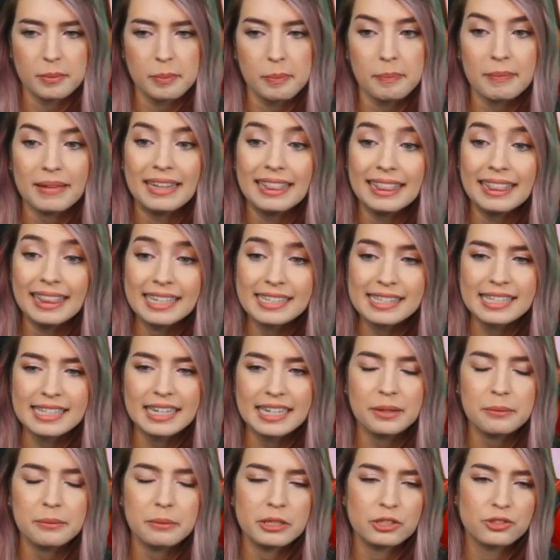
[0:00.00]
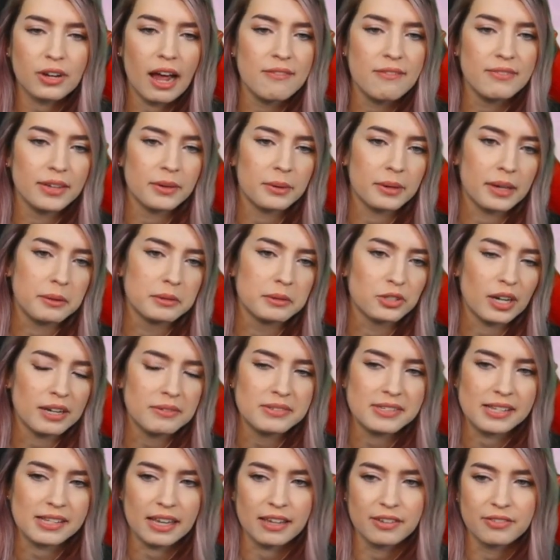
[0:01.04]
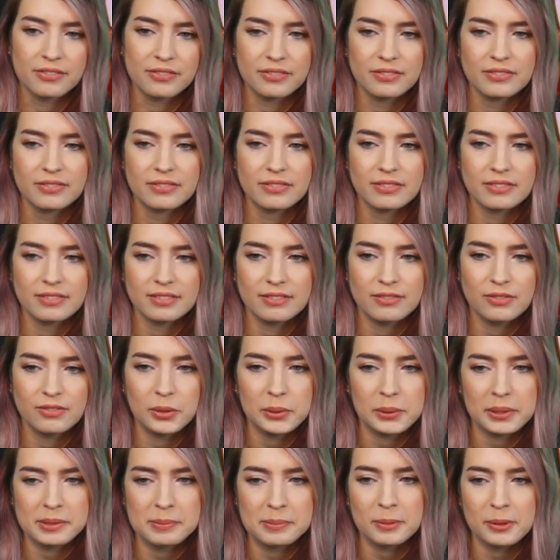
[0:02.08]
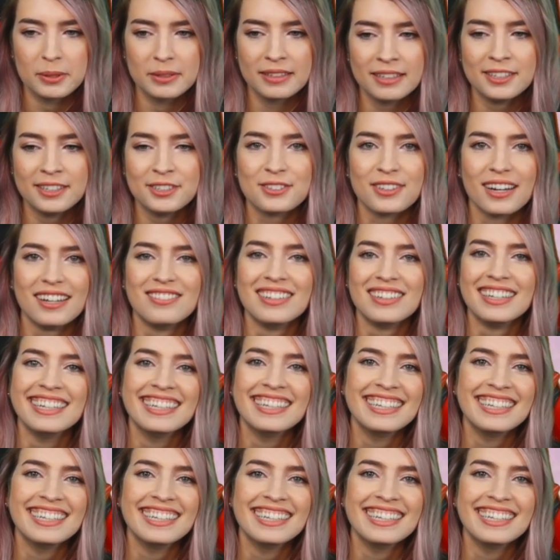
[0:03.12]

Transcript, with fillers: Listening while driving. Okay, we'll drive safe. Focus more on the driving.